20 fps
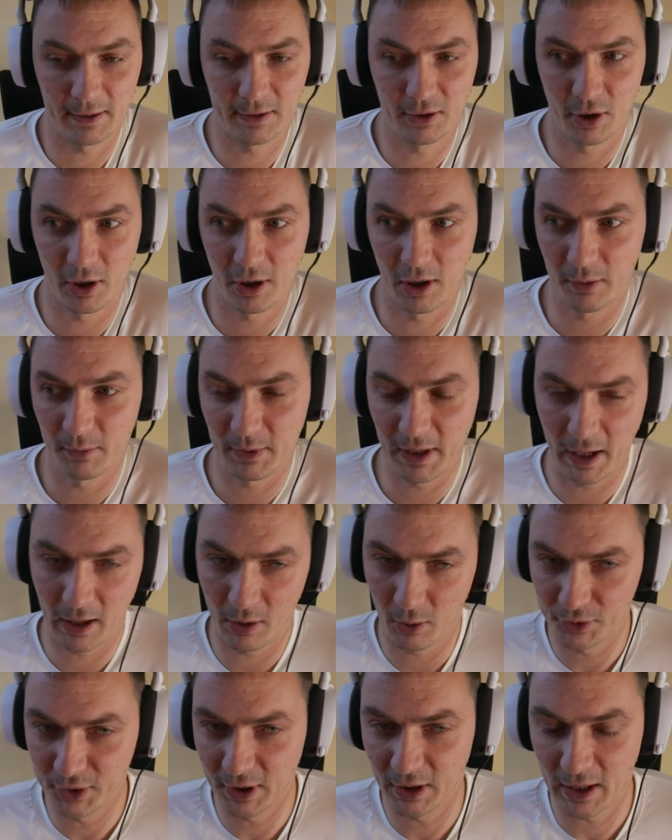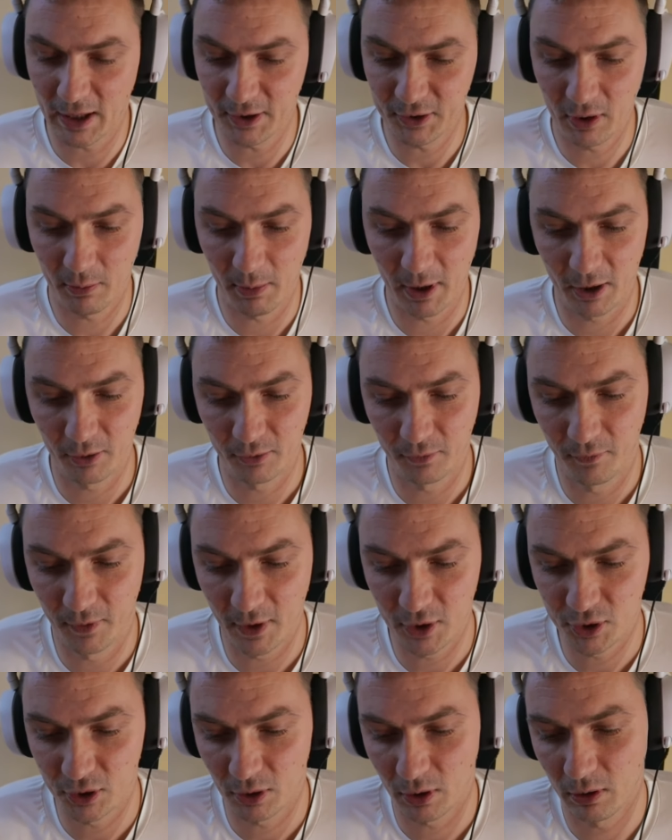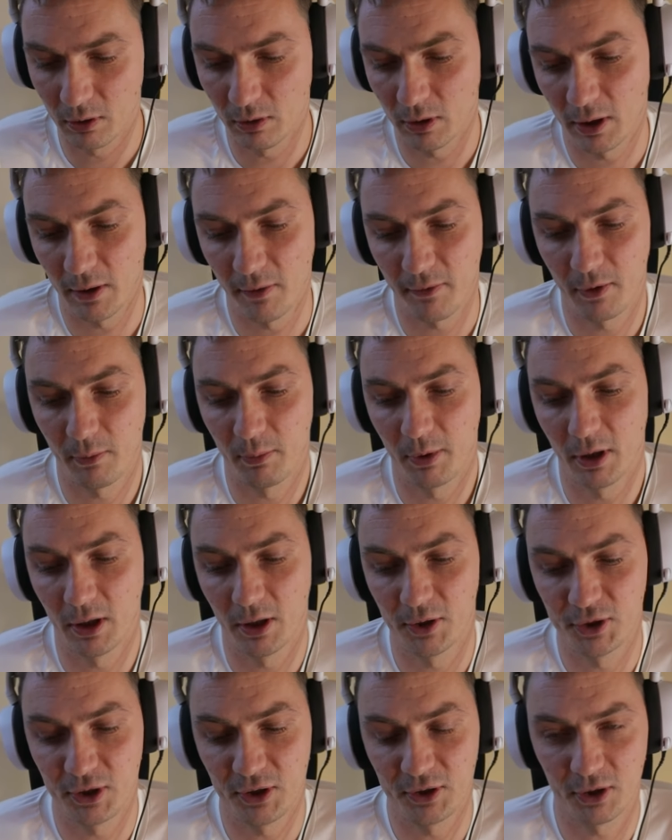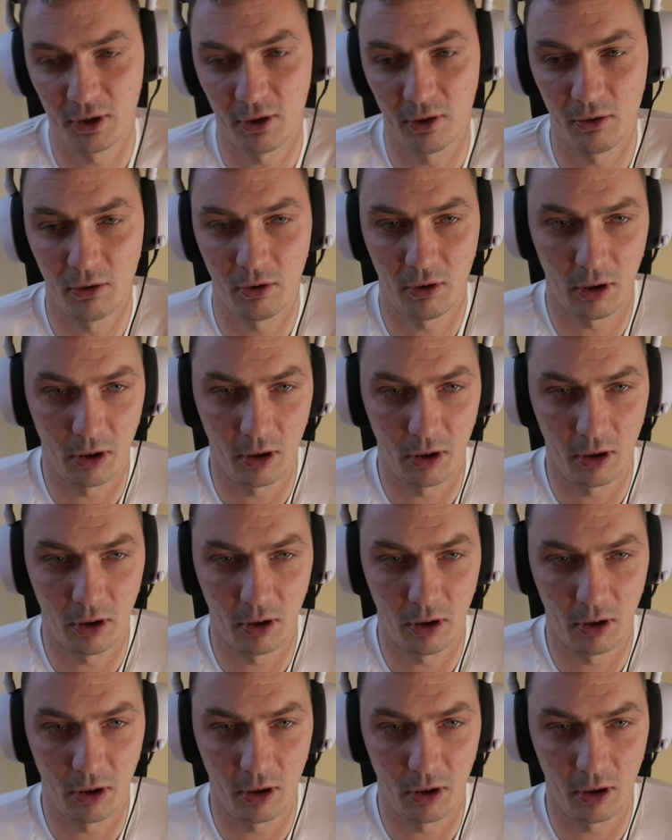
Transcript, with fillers: term that I was going to ask you about, visual anthropology. So sure.